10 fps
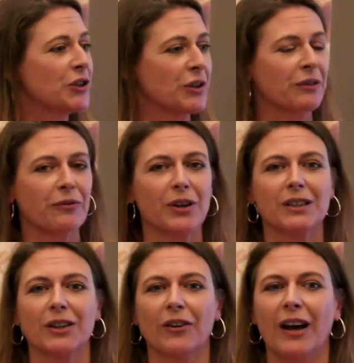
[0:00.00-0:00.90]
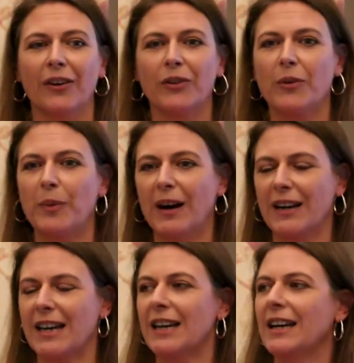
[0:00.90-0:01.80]
tuning forks around the
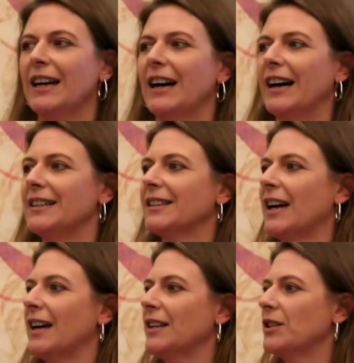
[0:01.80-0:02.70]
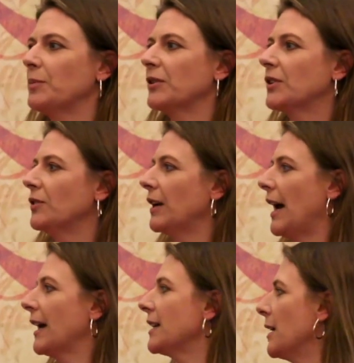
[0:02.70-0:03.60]
body, I decided to pursue an
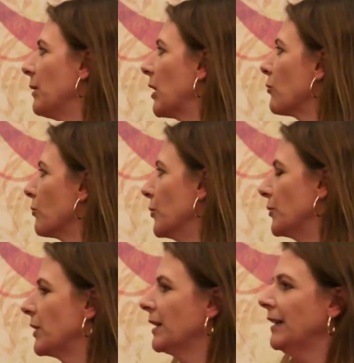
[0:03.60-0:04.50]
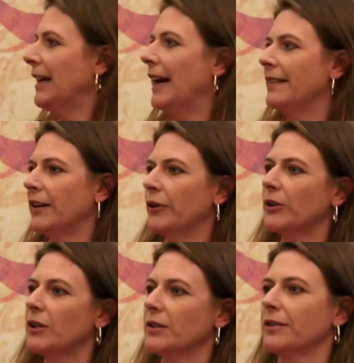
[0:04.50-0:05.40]
academic route. And they
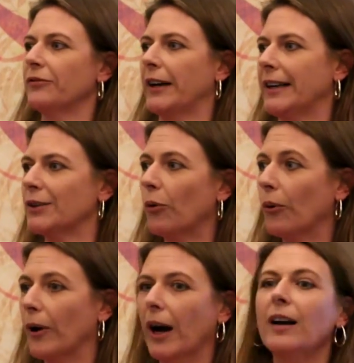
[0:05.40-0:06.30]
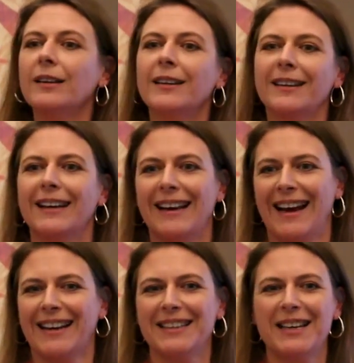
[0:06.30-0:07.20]
don't use the phrase aura in
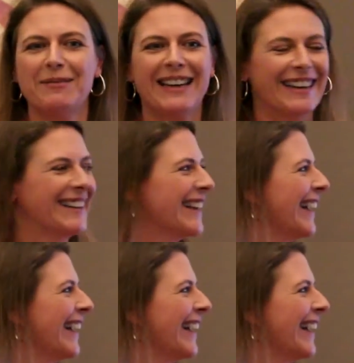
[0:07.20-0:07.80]
academia.